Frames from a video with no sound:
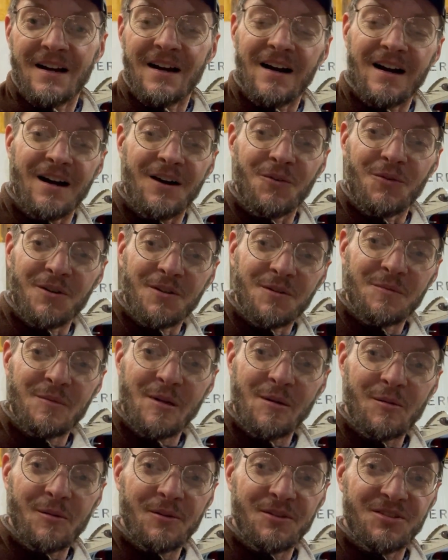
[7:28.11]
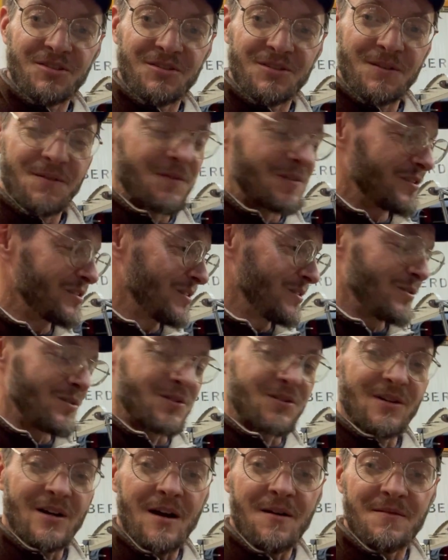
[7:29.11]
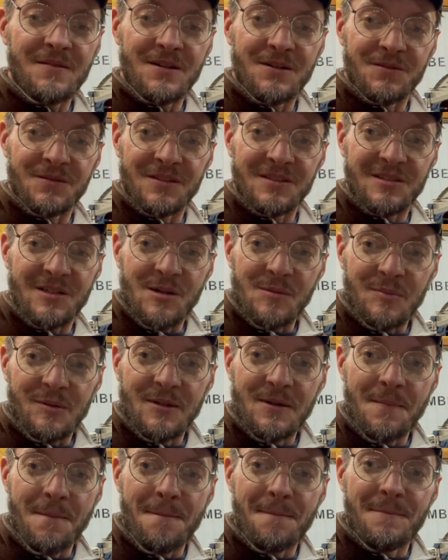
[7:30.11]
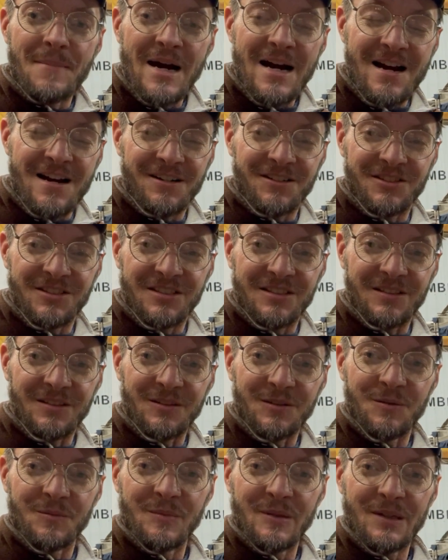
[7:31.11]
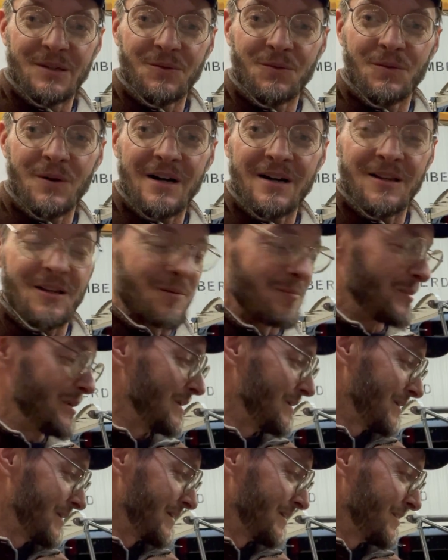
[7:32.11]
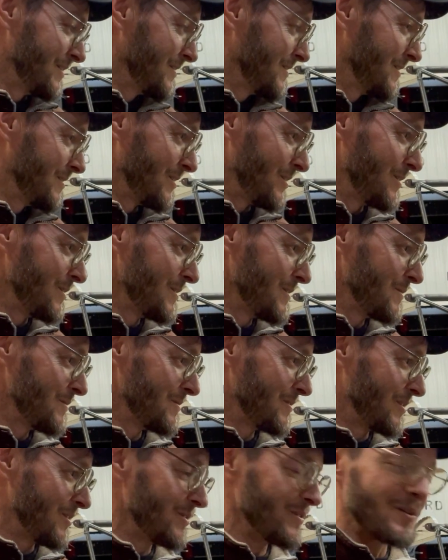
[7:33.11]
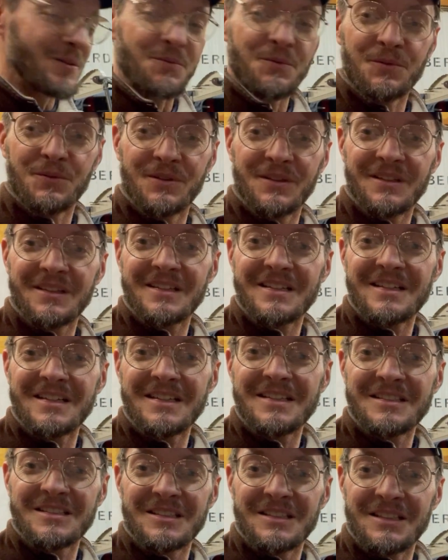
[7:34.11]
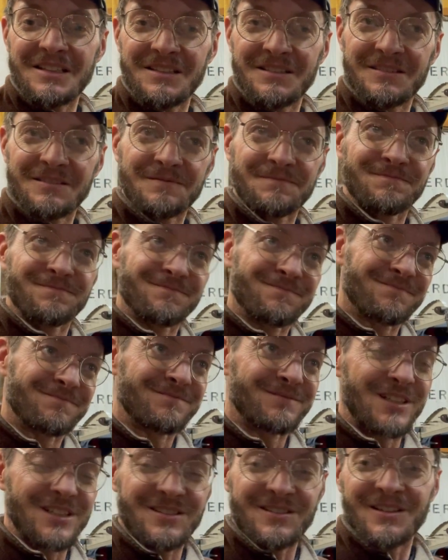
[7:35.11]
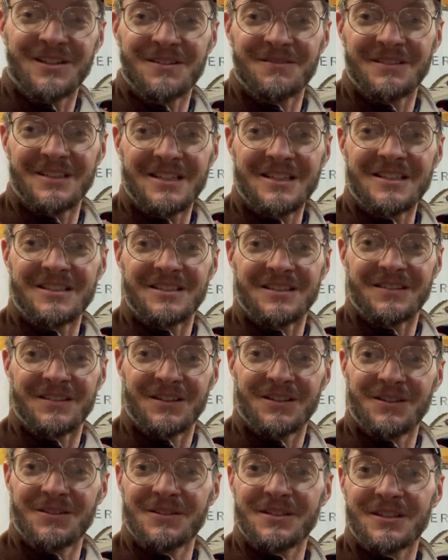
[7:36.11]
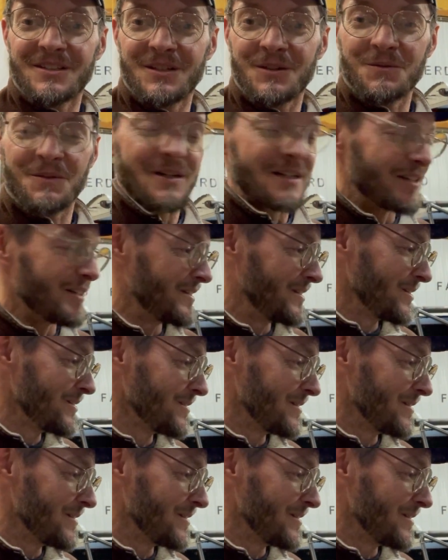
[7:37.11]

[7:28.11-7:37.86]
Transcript: I want to be able to shift the center of gravity on this airplane back just a little bit while I'm building. And the only, the only really easy, it's not even easy, the only good way to do